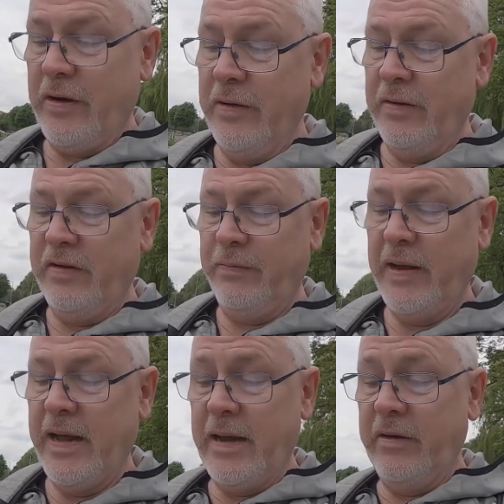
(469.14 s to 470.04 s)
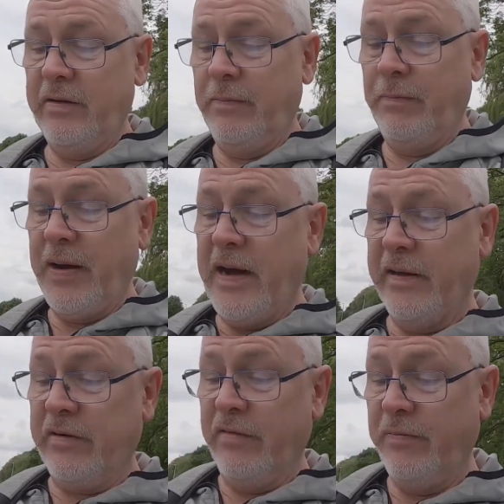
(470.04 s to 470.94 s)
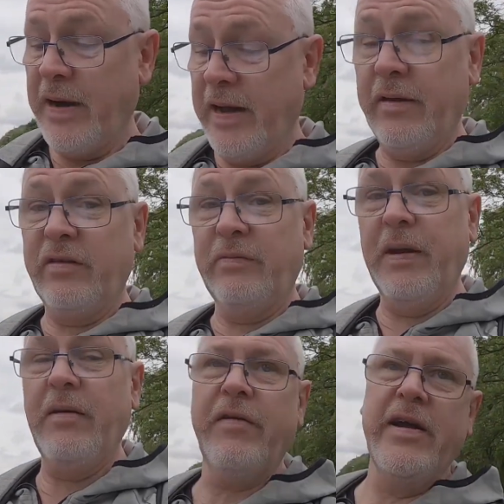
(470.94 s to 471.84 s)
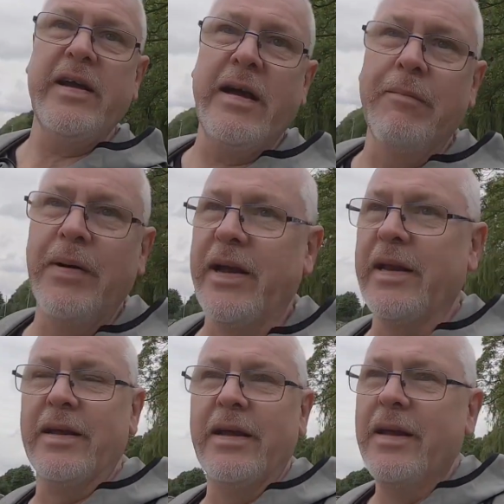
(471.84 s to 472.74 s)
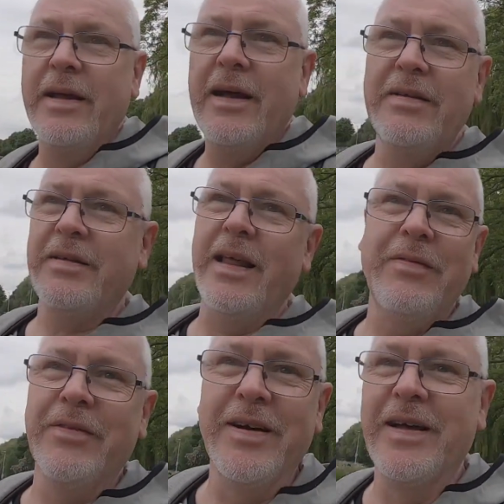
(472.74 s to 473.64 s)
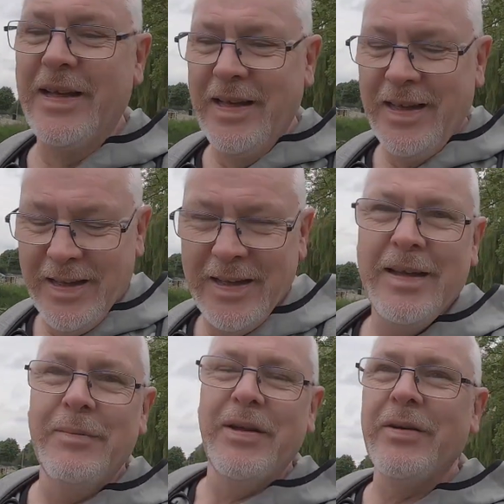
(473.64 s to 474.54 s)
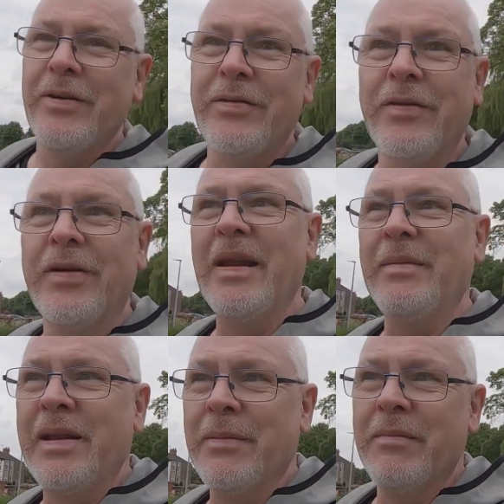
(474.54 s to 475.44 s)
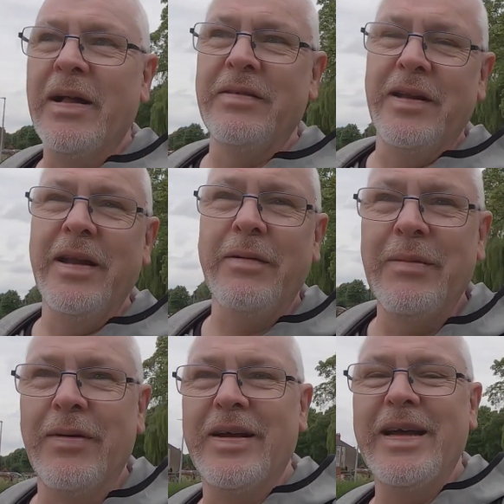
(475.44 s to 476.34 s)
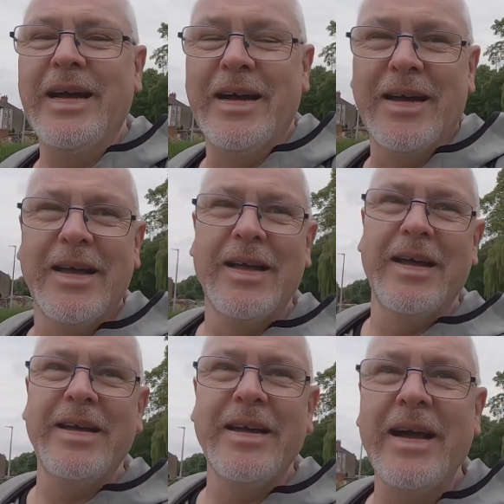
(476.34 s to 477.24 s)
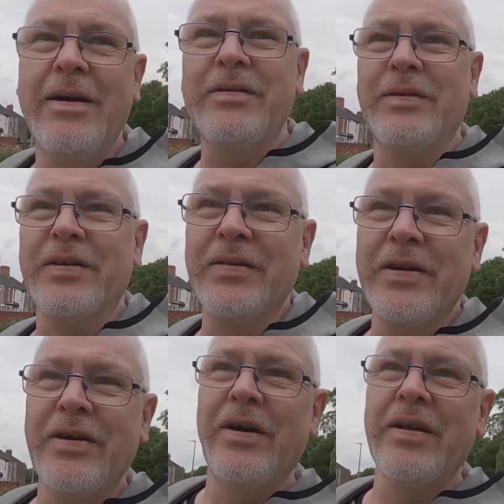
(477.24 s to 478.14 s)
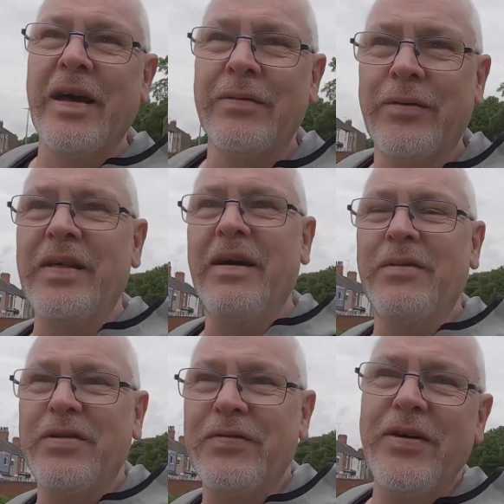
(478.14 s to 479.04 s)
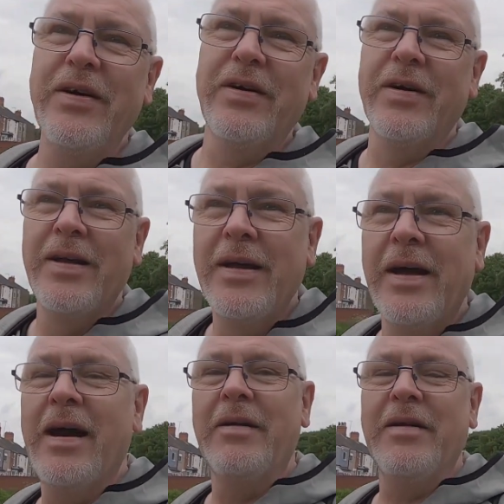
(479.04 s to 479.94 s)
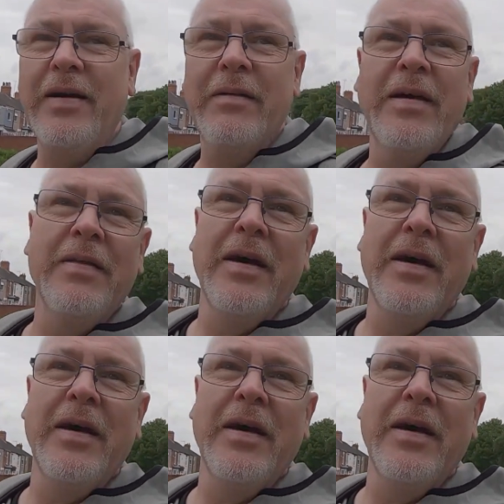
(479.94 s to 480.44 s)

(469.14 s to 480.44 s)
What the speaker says: on display as part of Buy a Spitfire campaign. That's clever. I mean, they could have took the aluminium and melted it anyway, but yeah, there you go. So it was on the corner, that's what that was for. I only found out